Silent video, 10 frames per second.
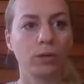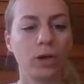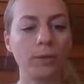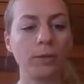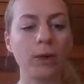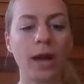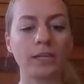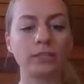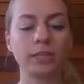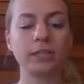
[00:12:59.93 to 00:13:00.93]

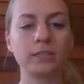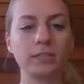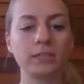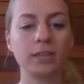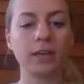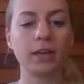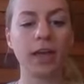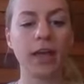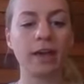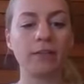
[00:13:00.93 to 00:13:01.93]
carbohydrates
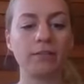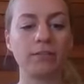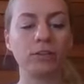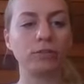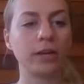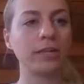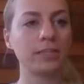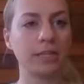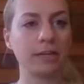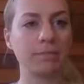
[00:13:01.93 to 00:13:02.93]
have the
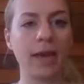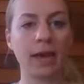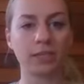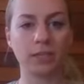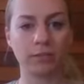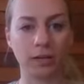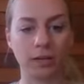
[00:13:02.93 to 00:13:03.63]
greatest impact on